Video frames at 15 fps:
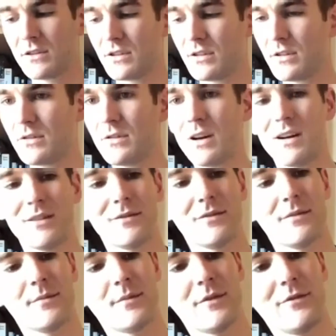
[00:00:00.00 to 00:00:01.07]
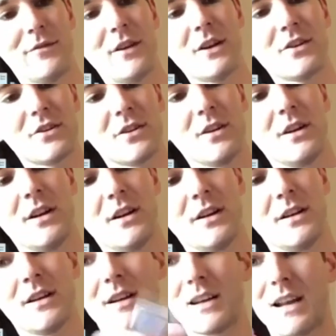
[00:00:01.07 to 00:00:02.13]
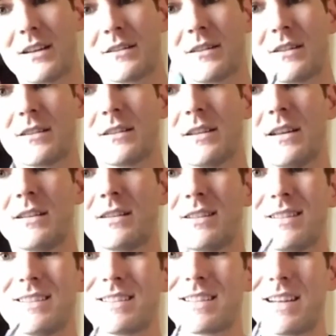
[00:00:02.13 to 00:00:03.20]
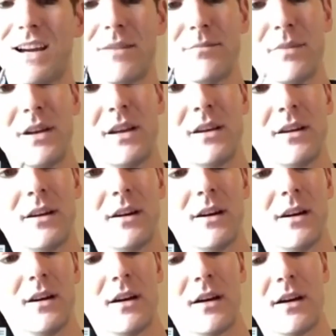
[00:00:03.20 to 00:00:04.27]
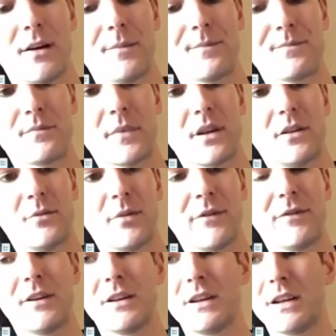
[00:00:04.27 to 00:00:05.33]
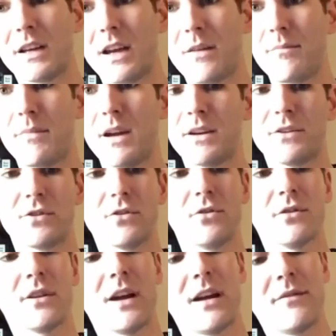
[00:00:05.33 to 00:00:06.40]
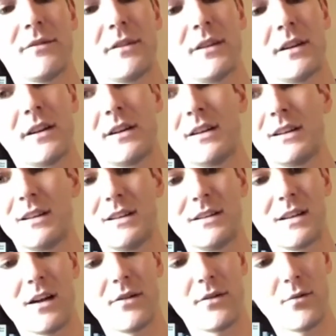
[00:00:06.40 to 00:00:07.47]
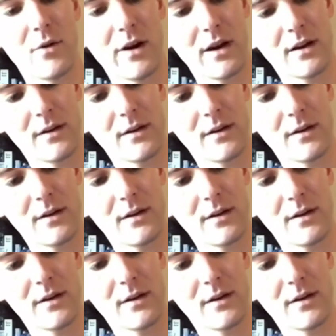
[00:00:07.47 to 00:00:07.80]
do have fish. You can add to this later. This can be a little bit fiddly. Again, make sure that everything is out the way.